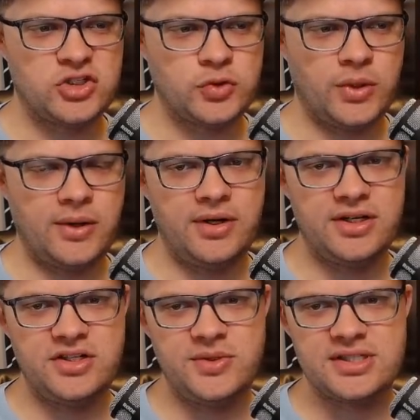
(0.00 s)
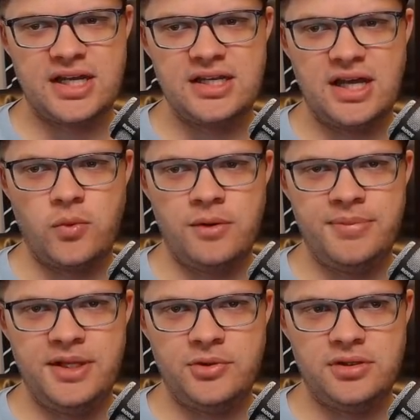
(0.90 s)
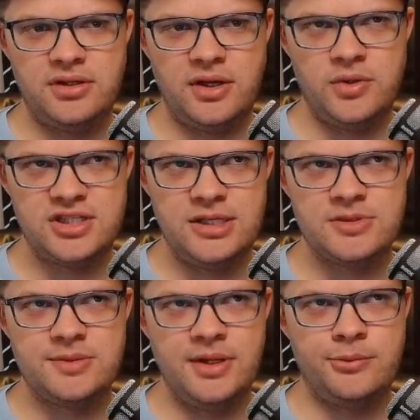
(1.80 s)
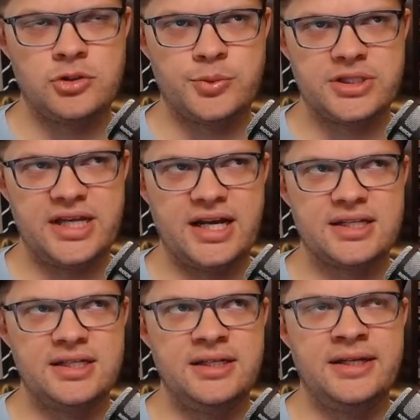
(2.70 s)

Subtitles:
So what I want to do is I want teams to be able to protect